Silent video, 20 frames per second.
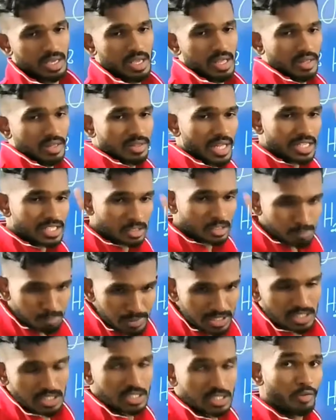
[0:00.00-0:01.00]
They are
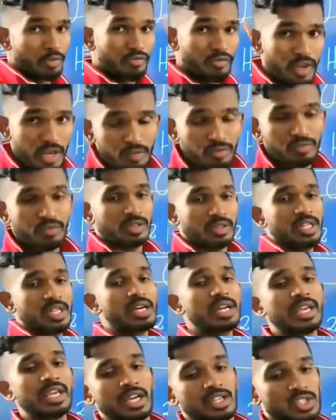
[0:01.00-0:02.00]
specific for the
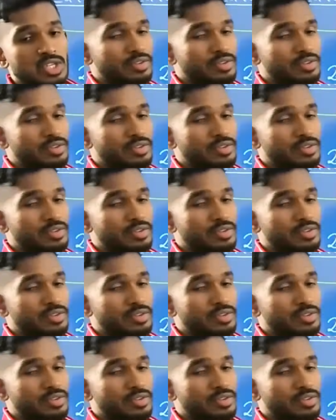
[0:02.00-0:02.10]
reaction.